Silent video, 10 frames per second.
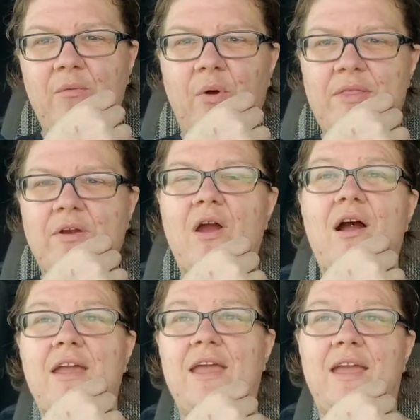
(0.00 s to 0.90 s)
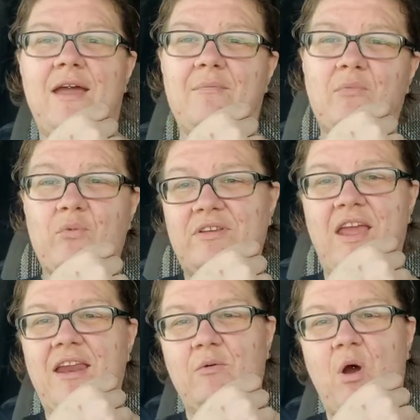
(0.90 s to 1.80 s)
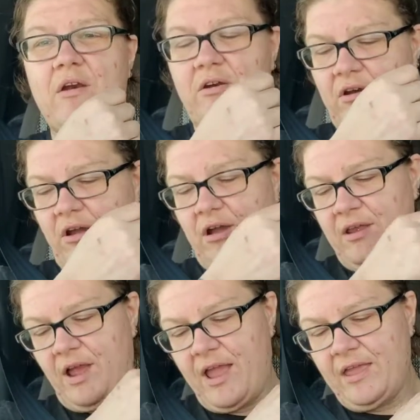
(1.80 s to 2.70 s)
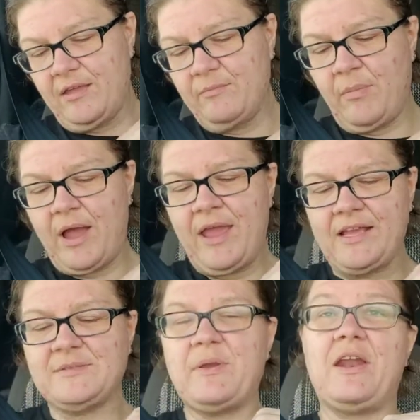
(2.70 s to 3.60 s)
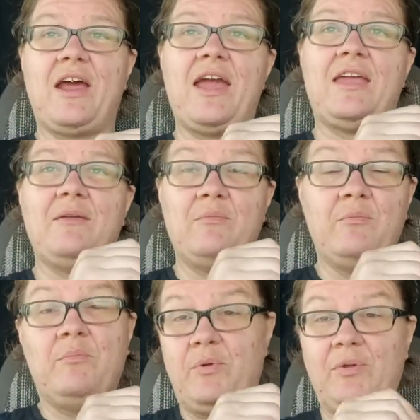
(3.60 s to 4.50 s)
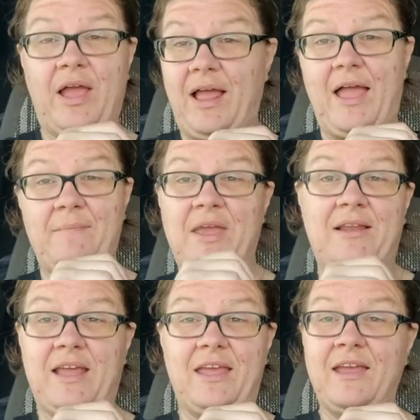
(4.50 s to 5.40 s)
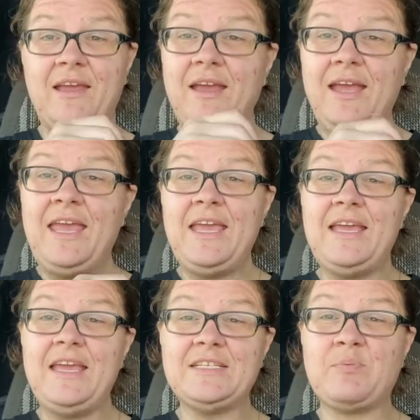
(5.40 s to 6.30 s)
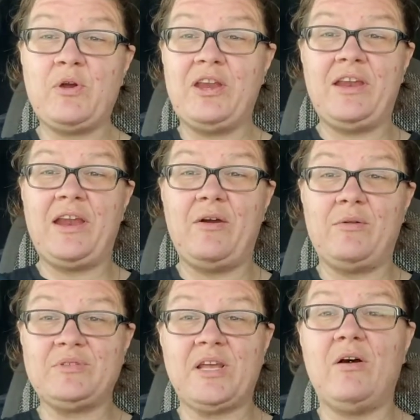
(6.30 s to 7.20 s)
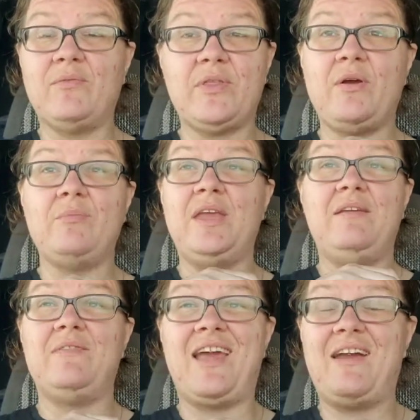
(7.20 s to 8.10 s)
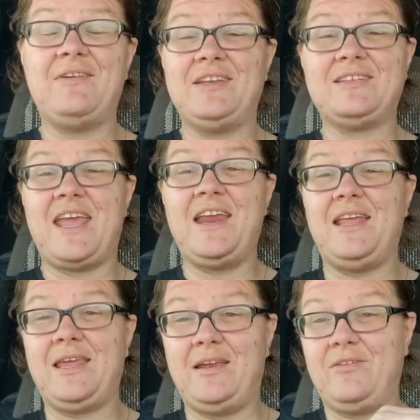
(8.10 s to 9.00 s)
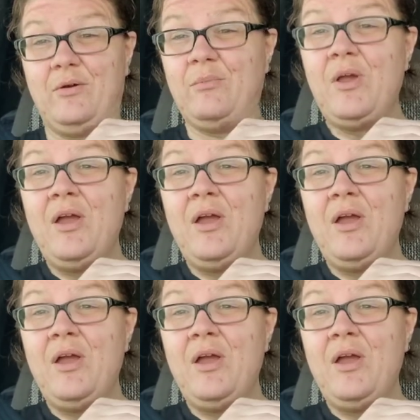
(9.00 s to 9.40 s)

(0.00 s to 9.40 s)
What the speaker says: whether I am retaining water or not. My husband and I mean, like, he's pointed it out himself without me even having to say anything to him.